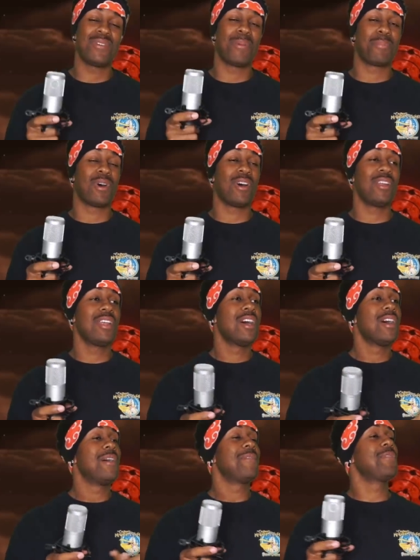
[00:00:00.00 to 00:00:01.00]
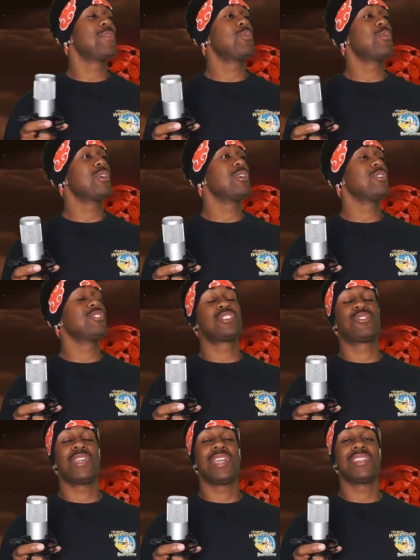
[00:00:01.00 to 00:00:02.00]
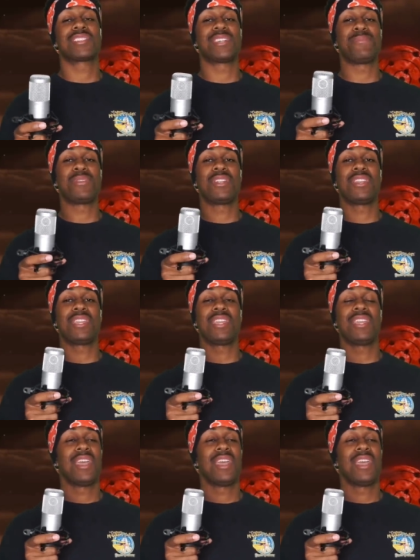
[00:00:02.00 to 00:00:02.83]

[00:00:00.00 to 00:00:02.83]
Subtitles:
a part of the world's greatest community